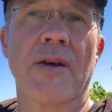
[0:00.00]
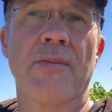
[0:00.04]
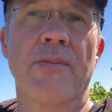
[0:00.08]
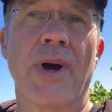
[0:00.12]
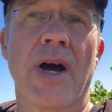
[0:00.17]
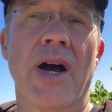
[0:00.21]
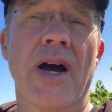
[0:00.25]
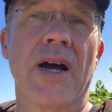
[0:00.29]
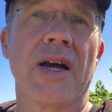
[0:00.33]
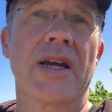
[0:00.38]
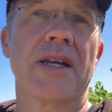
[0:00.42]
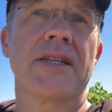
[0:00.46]
are
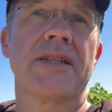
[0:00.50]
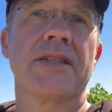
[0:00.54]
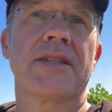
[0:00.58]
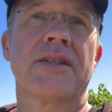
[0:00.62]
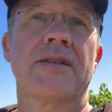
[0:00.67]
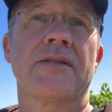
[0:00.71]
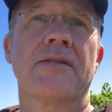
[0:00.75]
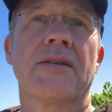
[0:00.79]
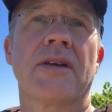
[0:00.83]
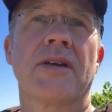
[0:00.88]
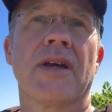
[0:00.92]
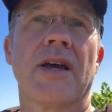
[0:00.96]
behind
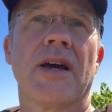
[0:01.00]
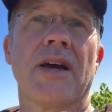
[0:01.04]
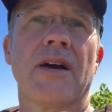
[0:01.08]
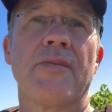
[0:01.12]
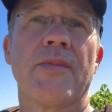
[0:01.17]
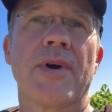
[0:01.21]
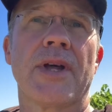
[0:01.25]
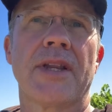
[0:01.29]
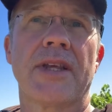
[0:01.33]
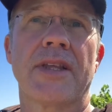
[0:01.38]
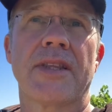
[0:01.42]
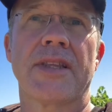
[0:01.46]

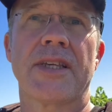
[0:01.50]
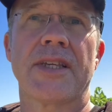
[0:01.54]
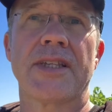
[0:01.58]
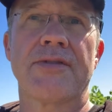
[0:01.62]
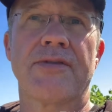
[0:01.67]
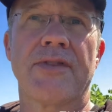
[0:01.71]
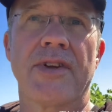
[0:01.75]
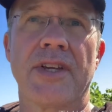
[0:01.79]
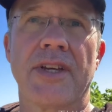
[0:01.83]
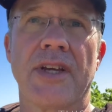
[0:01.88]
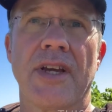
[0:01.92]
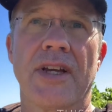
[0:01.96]
many of these
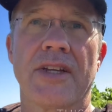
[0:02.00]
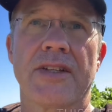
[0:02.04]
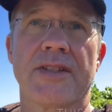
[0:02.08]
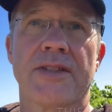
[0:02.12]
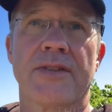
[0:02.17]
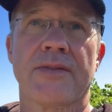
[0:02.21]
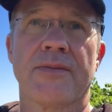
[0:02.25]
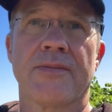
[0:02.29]
vineyards.